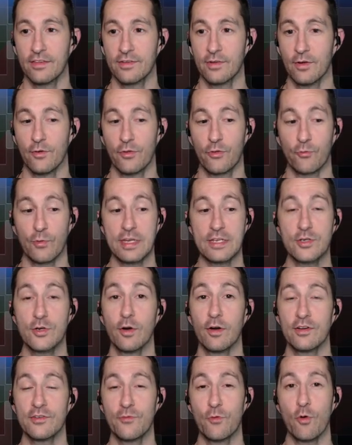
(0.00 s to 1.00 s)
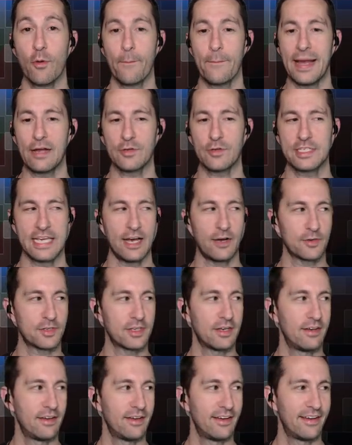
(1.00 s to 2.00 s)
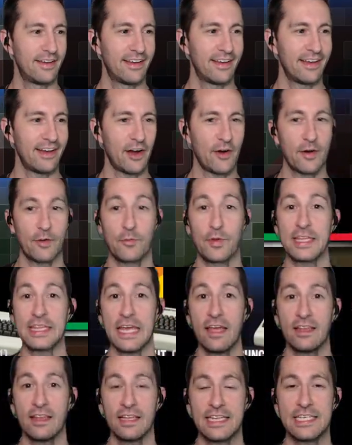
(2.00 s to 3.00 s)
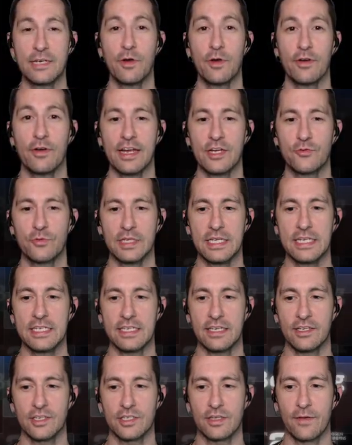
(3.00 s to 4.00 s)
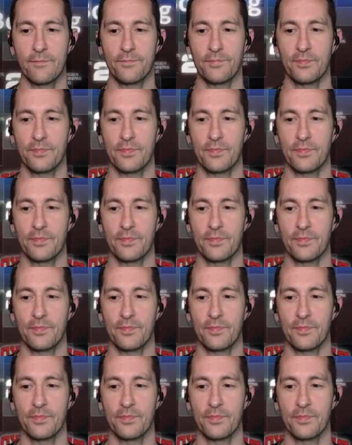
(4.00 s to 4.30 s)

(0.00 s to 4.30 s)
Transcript: So 3 stars for Bounce Out. All right, with that, let's see what our next release is.